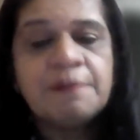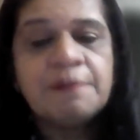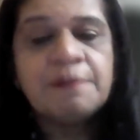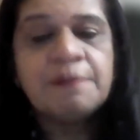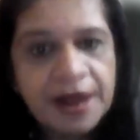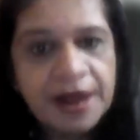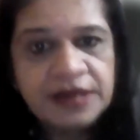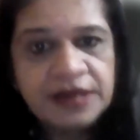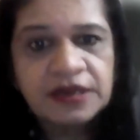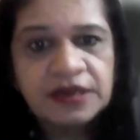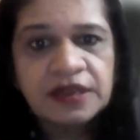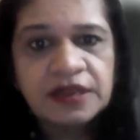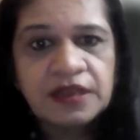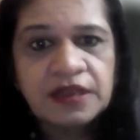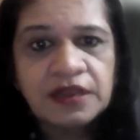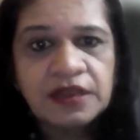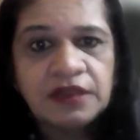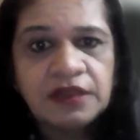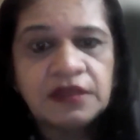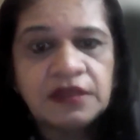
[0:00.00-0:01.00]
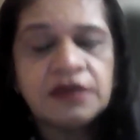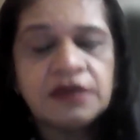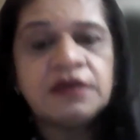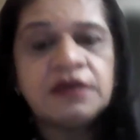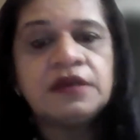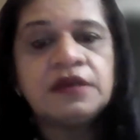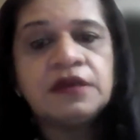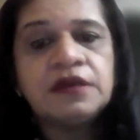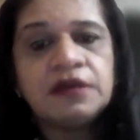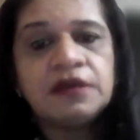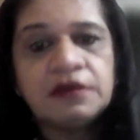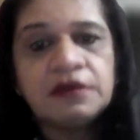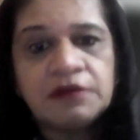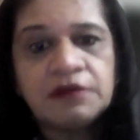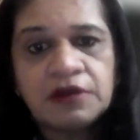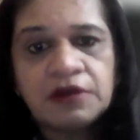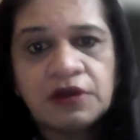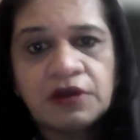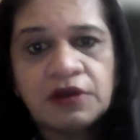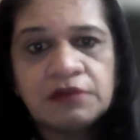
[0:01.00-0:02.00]
But the
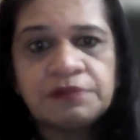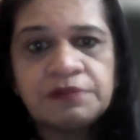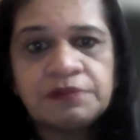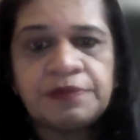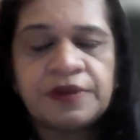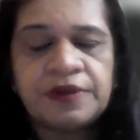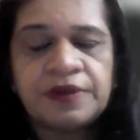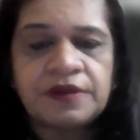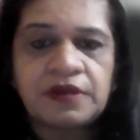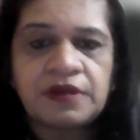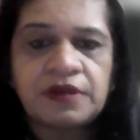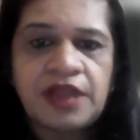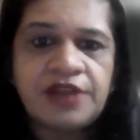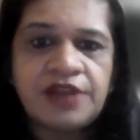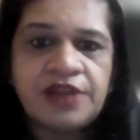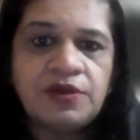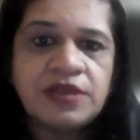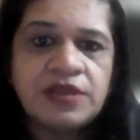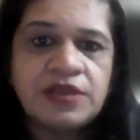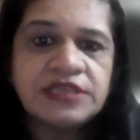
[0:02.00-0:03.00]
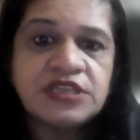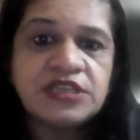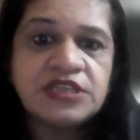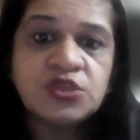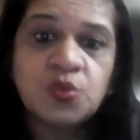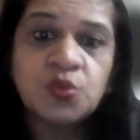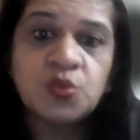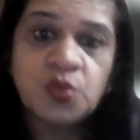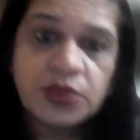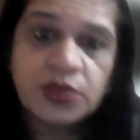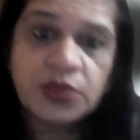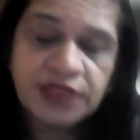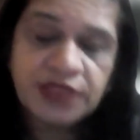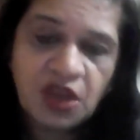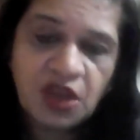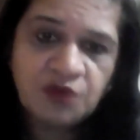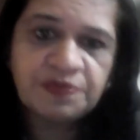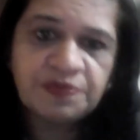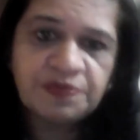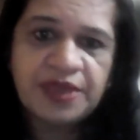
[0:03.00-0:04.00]
adolescents
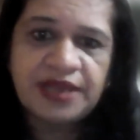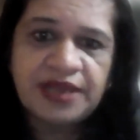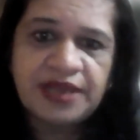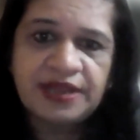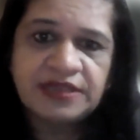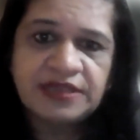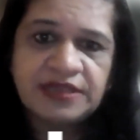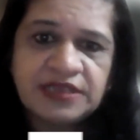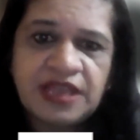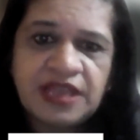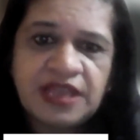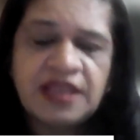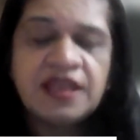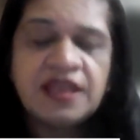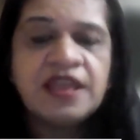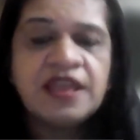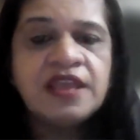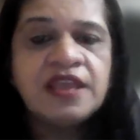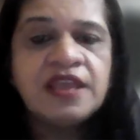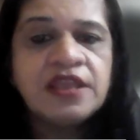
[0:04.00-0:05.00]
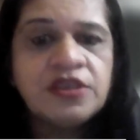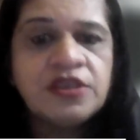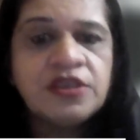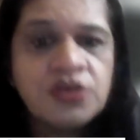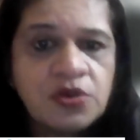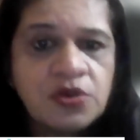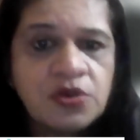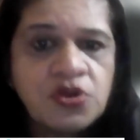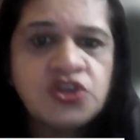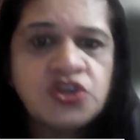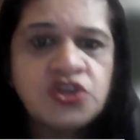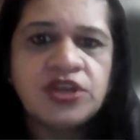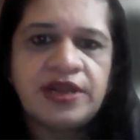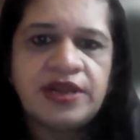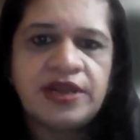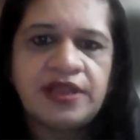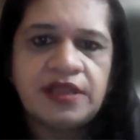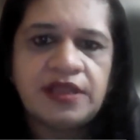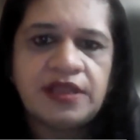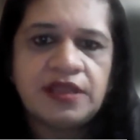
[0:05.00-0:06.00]
without parents,
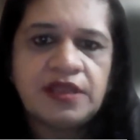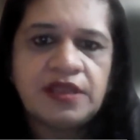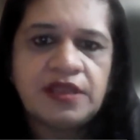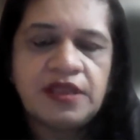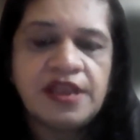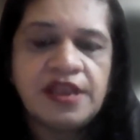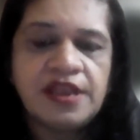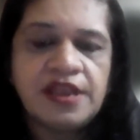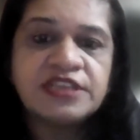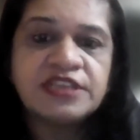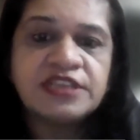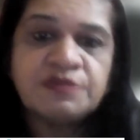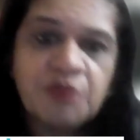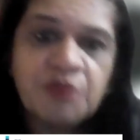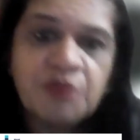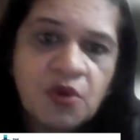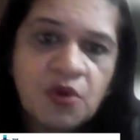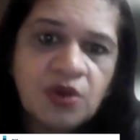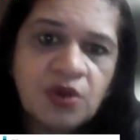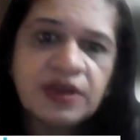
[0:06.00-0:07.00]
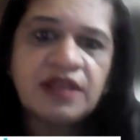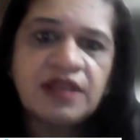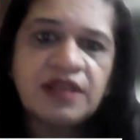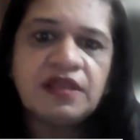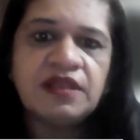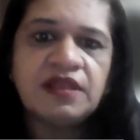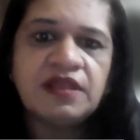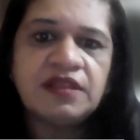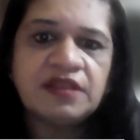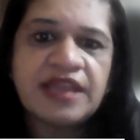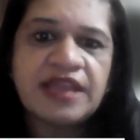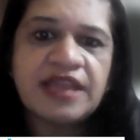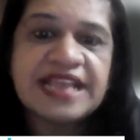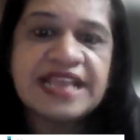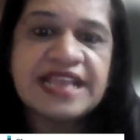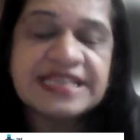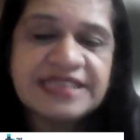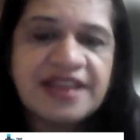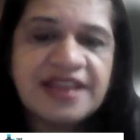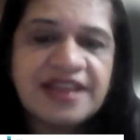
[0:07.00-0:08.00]
usually it is more the
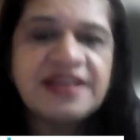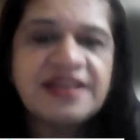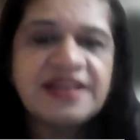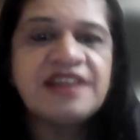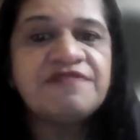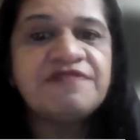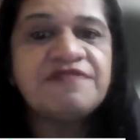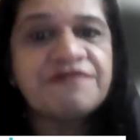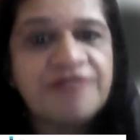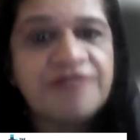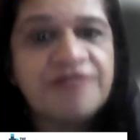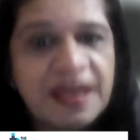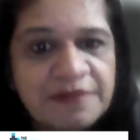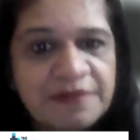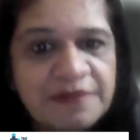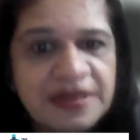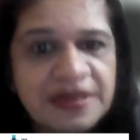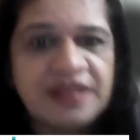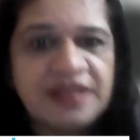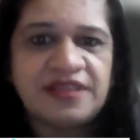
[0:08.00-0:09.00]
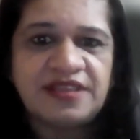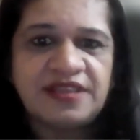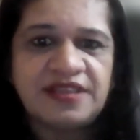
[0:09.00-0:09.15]
extended family